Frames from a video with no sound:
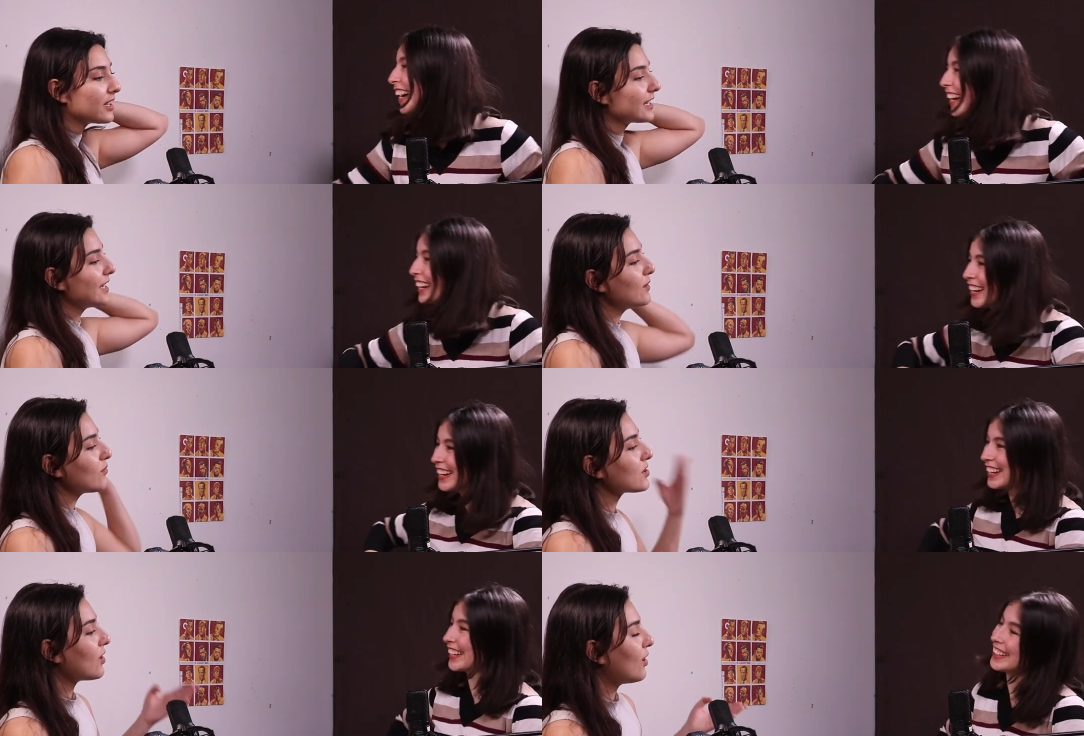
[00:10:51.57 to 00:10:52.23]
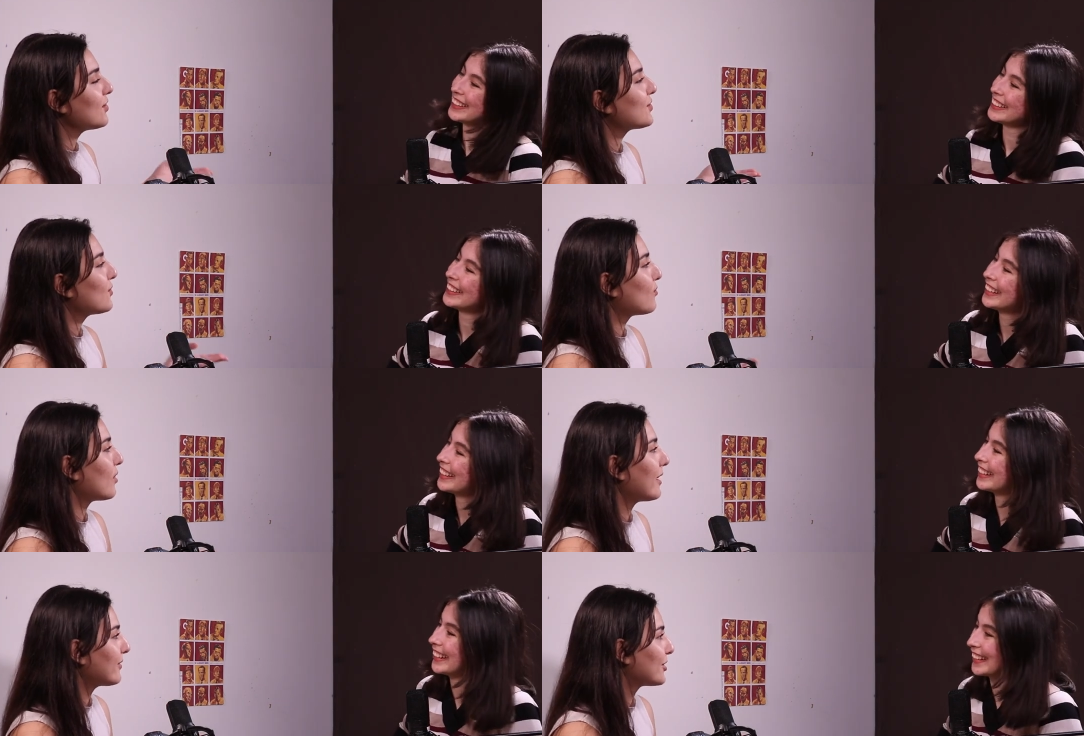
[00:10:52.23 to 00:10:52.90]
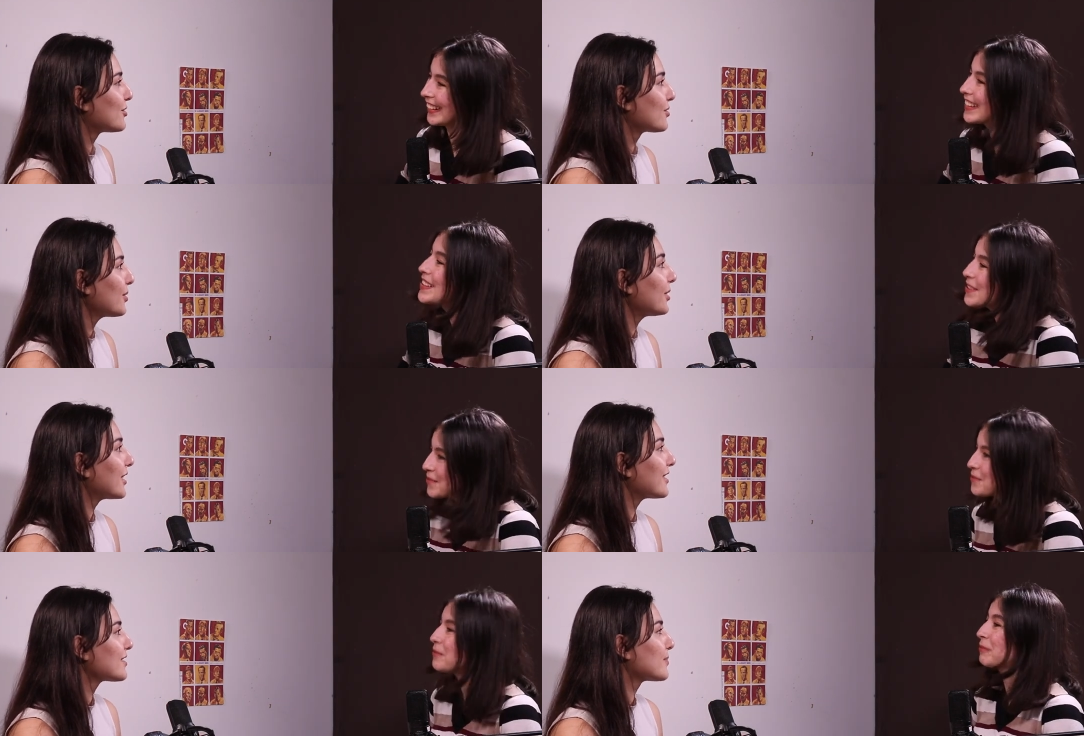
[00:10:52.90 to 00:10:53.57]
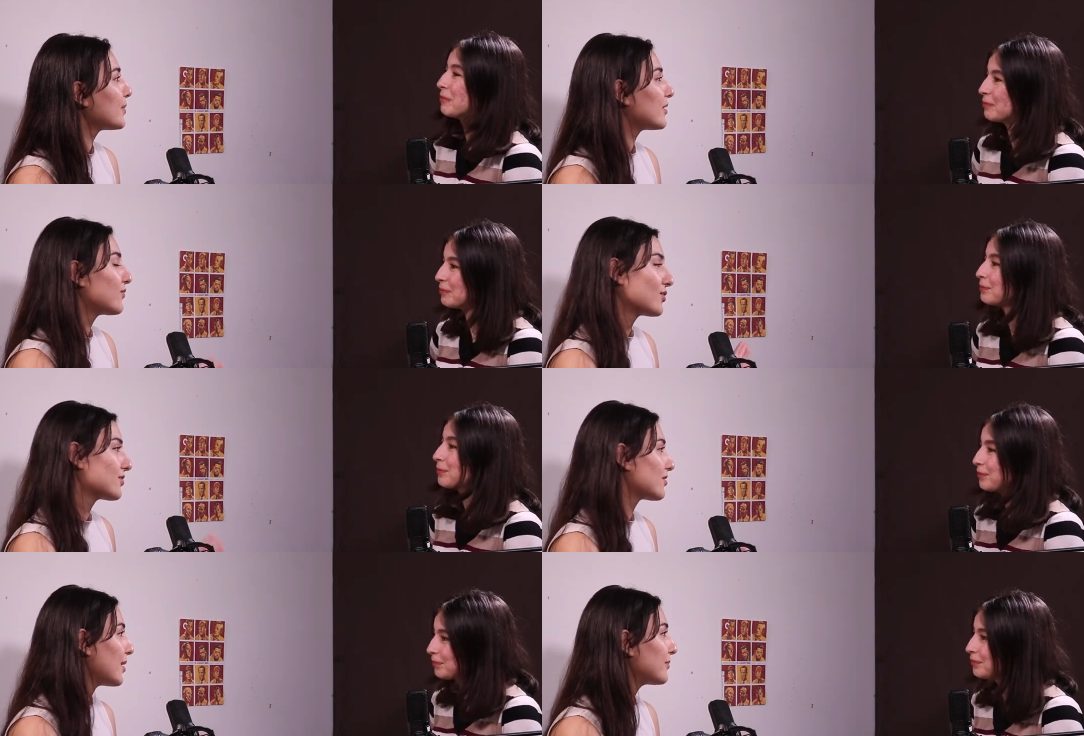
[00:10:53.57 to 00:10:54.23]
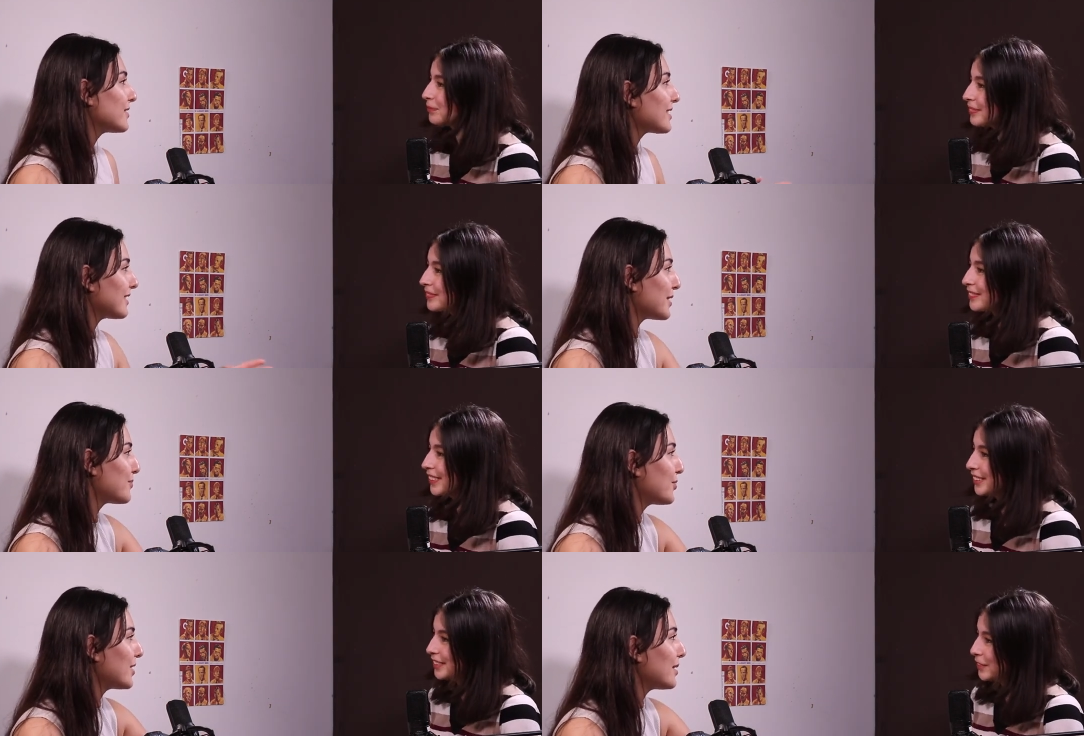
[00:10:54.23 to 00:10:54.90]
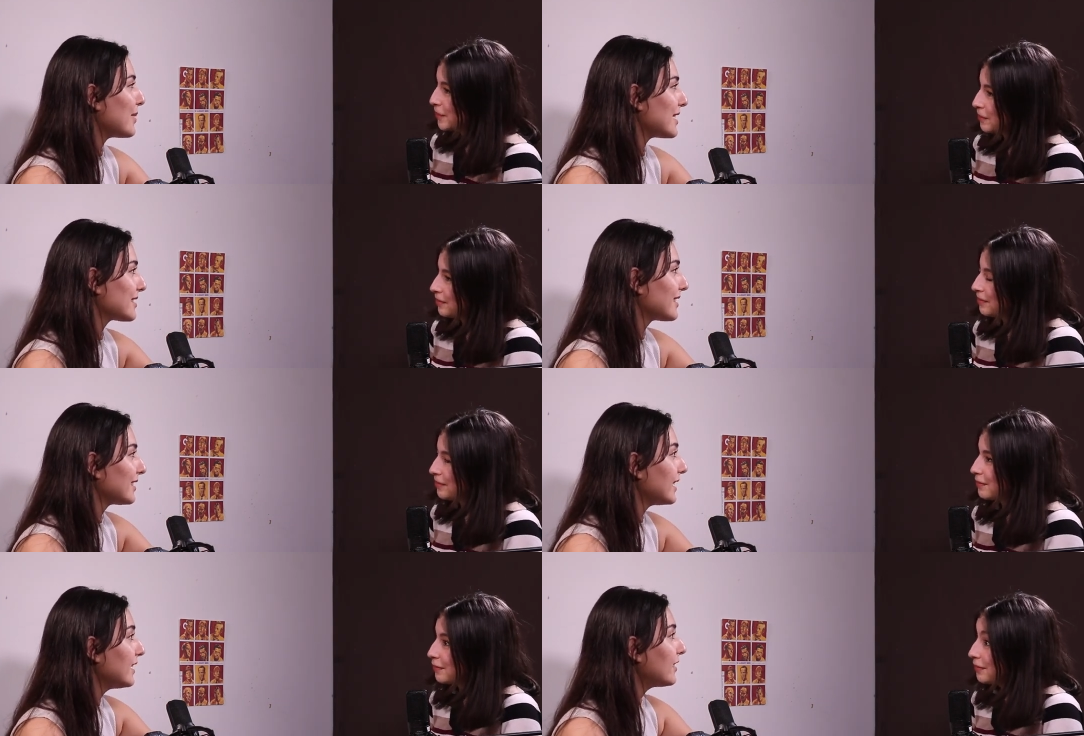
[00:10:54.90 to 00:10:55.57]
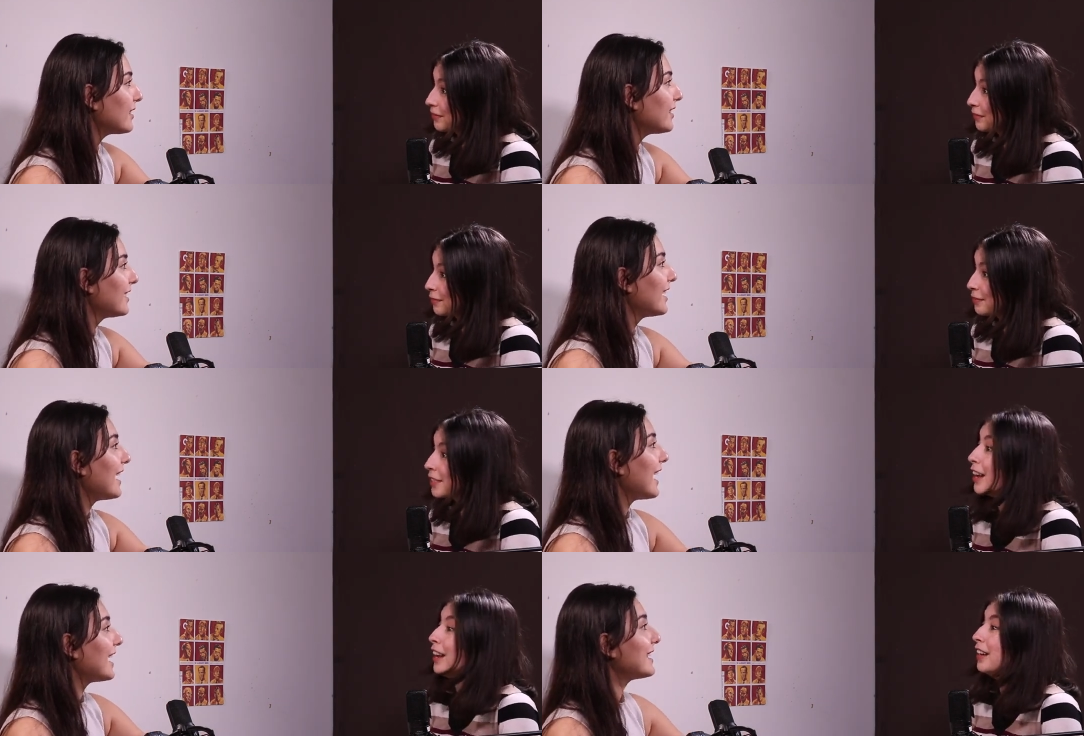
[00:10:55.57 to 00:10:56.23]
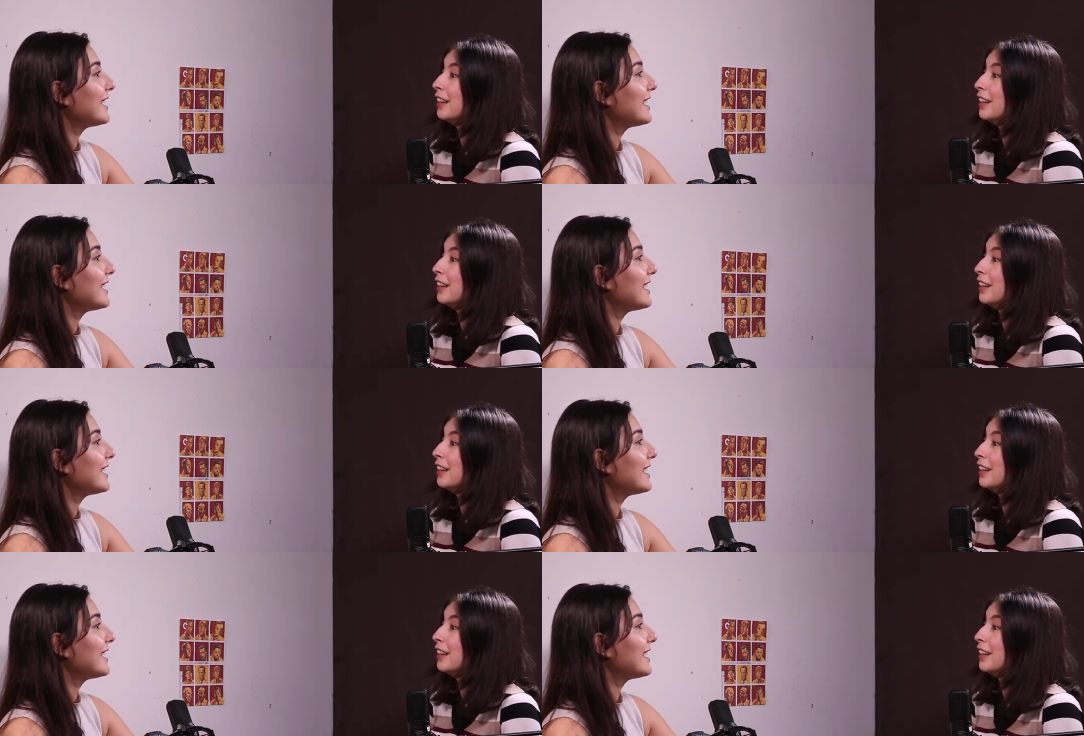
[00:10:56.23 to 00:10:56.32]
Speaker 1: like, he was also one of the jurors, but mm. for mm-hmm. some reason they put him as the leader, uh-huh.